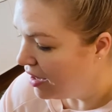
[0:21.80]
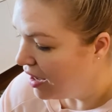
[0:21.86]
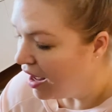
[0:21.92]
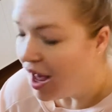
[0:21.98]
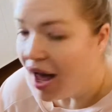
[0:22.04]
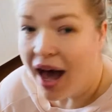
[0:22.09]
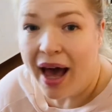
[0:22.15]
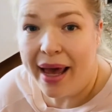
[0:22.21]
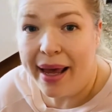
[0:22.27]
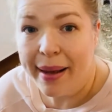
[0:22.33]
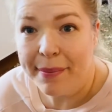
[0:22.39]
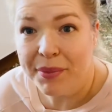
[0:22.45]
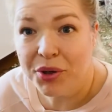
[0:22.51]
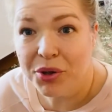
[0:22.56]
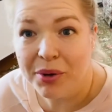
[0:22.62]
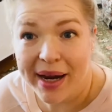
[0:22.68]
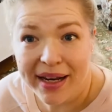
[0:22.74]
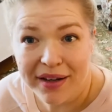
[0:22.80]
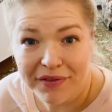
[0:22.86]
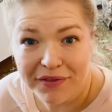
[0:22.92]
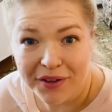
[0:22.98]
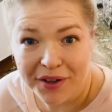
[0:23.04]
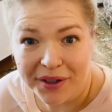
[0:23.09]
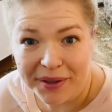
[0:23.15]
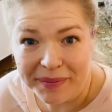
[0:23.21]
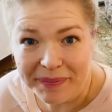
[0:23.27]
I'm
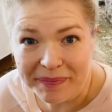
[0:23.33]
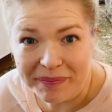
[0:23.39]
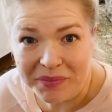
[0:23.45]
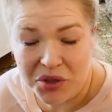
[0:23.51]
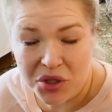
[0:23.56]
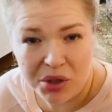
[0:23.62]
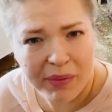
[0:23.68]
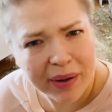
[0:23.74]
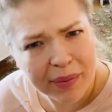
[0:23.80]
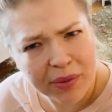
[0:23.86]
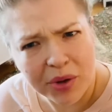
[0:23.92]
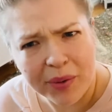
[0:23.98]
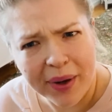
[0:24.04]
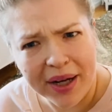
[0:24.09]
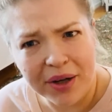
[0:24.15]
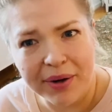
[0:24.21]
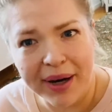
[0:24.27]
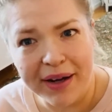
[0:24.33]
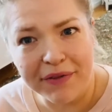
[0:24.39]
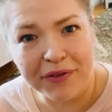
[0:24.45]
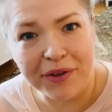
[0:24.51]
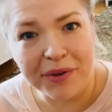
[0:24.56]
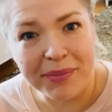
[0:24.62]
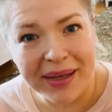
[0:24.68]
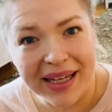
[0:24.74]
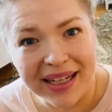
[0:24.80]
grateful. Do you remember what grateful
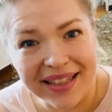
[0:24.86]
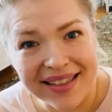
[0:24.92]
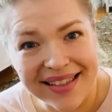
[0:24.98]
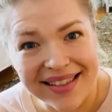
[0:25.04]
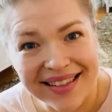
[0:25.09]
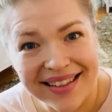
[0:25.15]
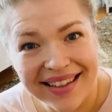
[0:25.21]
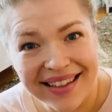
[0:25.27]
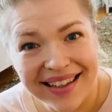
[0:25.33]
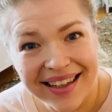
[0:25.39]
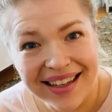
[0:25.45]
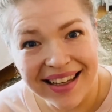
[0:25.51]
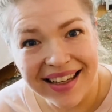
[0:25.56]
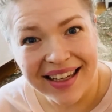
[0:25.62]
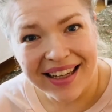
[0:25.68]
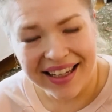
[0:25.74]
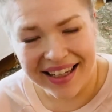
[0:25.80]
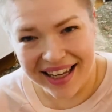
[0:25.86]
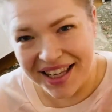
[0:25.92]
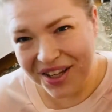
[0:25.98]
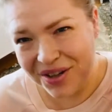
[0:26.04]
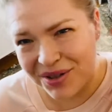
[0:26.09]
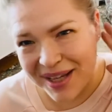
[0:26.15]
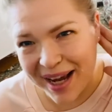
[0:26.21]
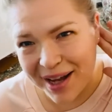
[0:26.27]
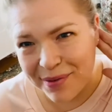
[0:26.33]
means? Can you
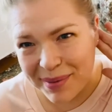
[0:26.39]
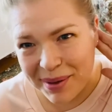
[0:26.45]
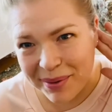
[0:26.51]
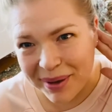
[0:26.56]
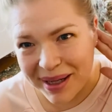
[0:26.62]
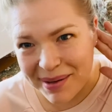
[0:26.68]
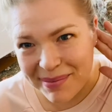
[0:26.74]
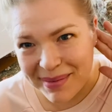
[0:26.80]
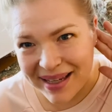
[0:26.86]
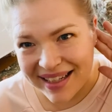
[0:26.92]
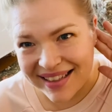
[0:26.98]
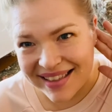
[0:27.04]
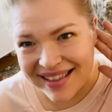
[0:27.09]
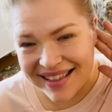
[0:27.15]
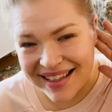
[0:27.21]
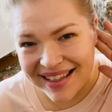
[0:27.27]
tell me what it means?